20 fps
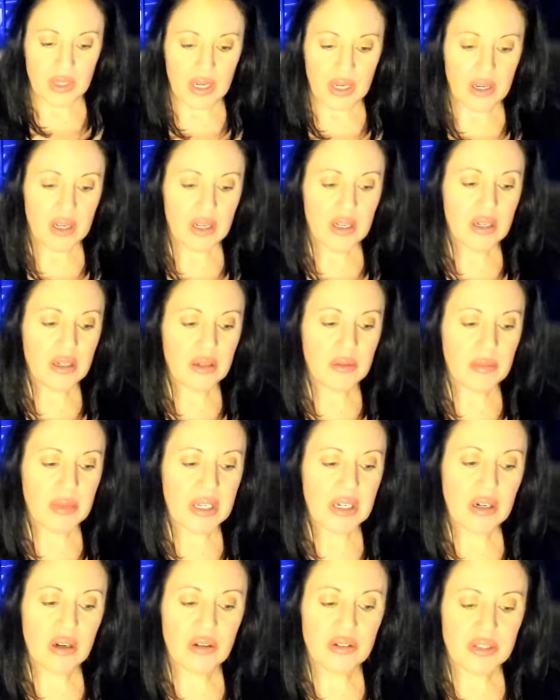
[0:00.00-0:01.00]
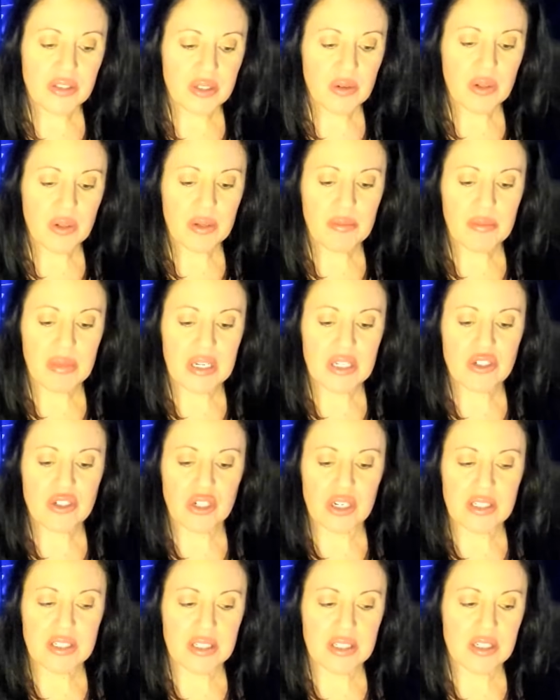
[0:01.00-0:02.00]
Um, it also can be
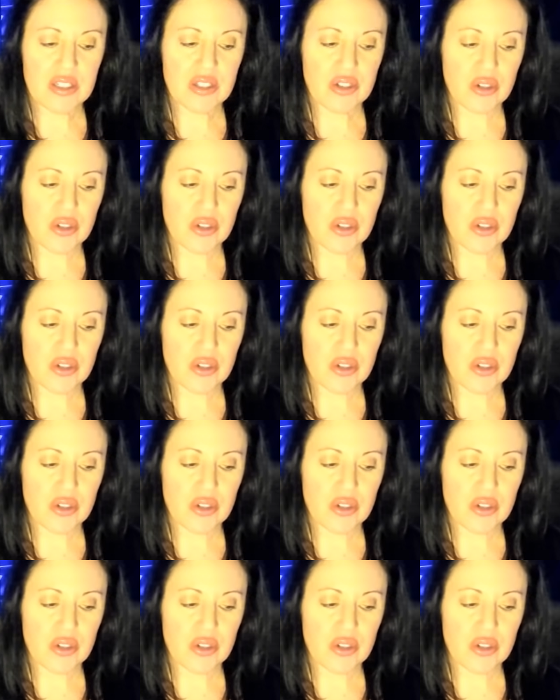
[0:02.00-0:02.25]
justice